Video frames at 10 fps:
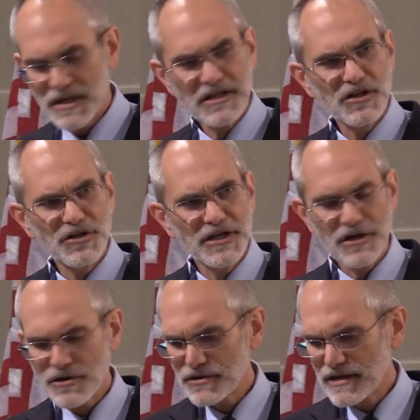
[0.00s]
What
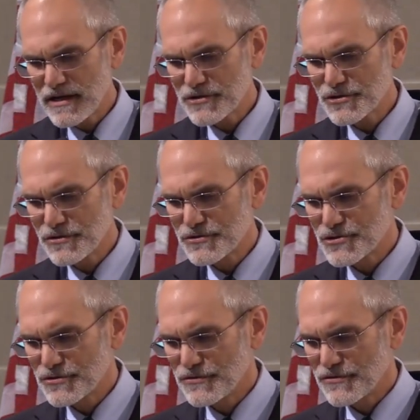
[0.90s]
clear doctrinal
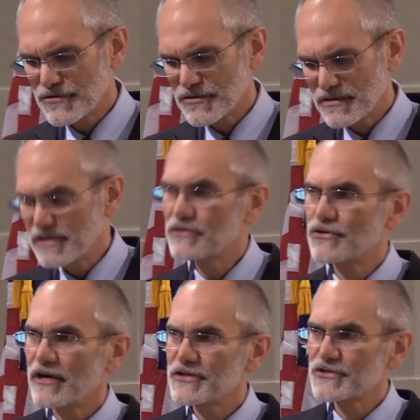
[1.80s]
truth did
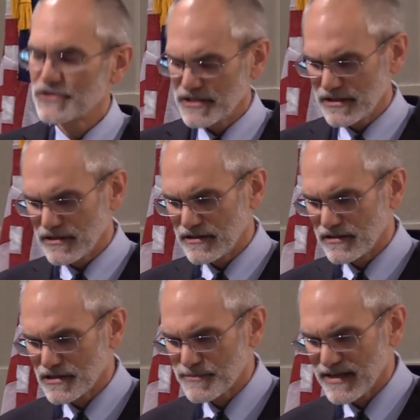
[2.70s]
Christ articulate
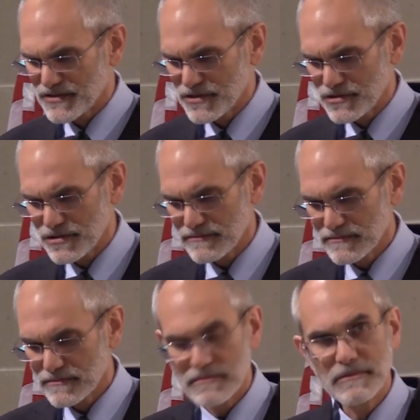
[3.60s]
in this passage?
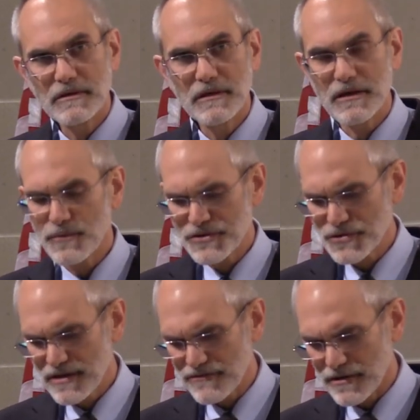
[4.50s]
None
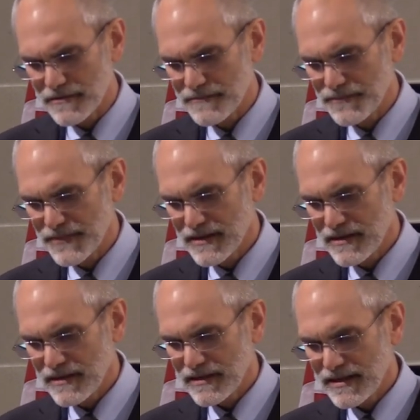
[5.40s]
whatsoever.
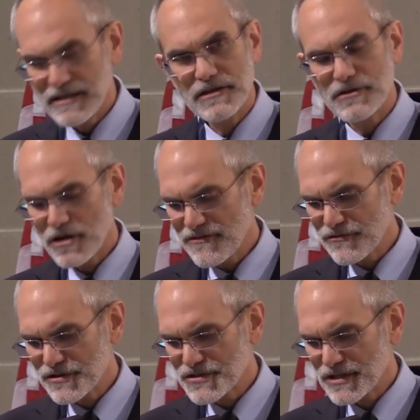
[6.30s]
He didn't
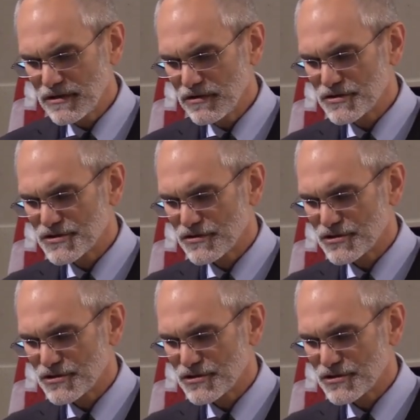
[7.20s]
offer a single